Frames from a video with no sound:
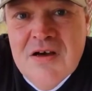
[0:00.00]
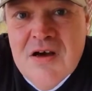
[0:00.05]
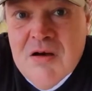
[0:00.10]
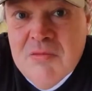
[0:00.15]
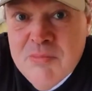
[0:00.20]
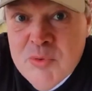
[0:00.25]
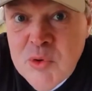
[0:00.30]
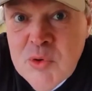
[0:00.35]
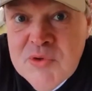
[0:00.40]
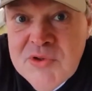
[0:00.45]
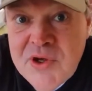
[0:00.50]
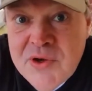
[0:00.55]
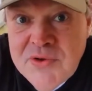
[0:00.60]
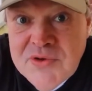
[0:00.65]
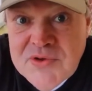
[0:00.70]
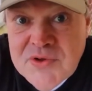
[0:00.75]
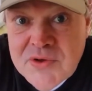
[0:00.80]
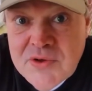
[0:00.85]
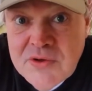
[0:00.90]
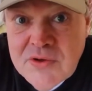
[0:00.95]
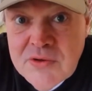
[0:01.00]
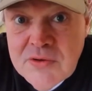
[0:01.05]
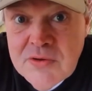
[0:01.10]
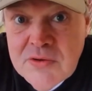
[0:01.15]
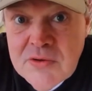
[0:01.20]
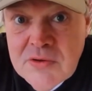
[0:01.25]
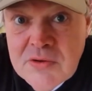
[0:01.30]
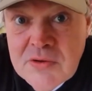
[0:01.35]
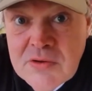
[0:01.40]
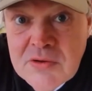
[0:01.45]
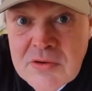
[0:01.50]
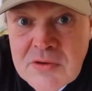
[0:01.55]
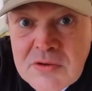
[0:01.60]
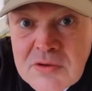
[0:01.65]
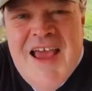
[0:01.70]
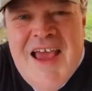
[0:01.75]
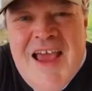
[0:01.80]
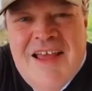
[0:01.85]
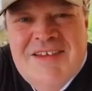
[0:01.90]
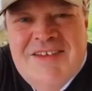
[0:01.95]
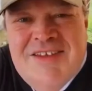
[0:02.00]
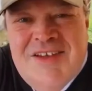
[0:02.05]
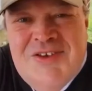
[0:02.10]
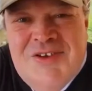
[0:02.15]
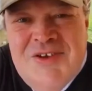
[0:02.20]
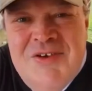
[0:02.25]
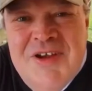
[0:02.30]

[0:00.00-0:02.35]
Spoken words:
A bulldozer. Did